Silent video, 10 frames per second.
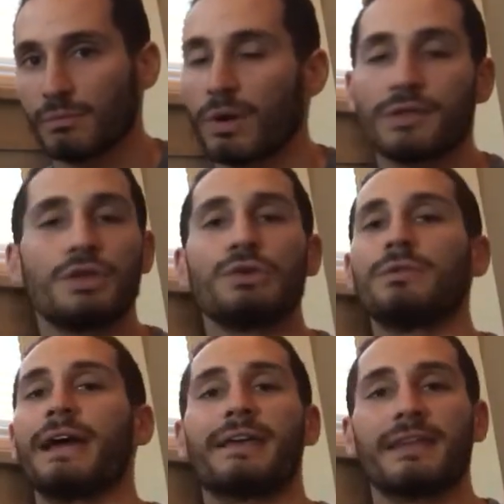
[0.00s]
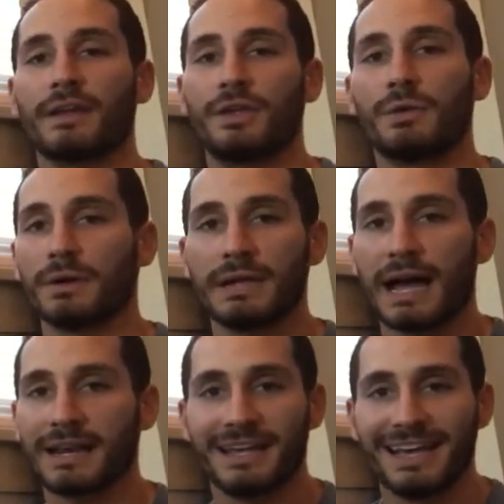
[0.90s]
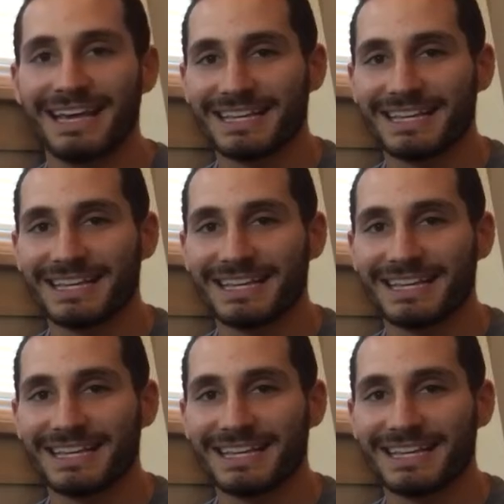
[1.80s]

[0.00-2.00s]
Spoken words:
Whether you like that cue or not